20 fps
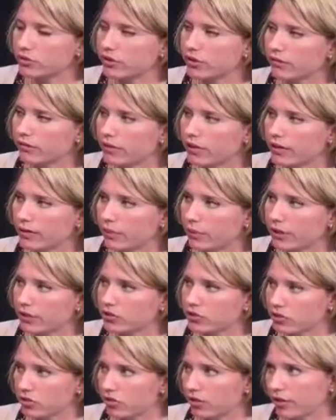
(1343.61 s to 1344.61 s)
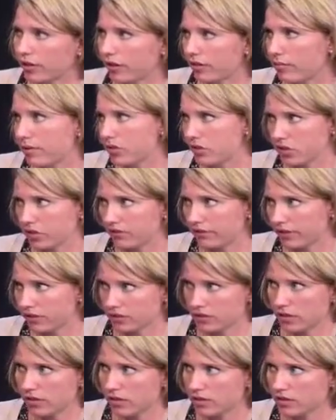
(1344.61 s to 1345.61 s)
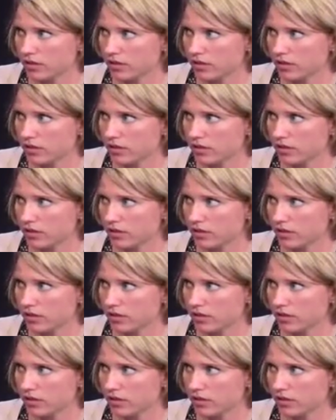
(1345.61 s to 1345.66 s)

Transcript: evaluation or an admission visit.